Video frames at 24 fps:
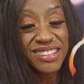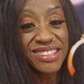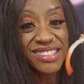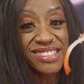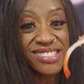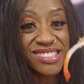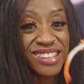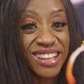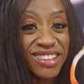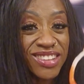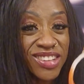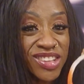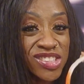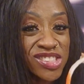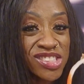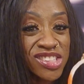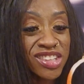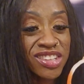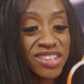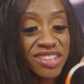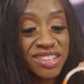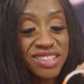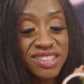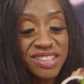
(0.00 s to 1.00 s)
So that looks
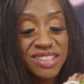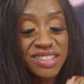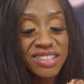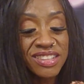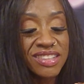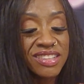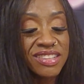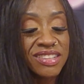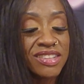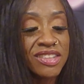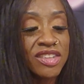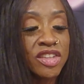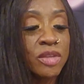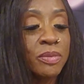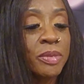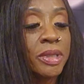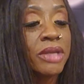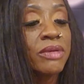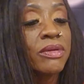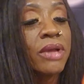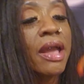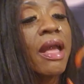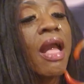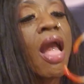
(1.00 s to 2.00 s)
good. A little
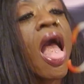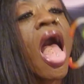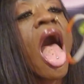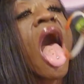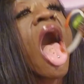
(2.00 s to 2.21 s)
bit, right?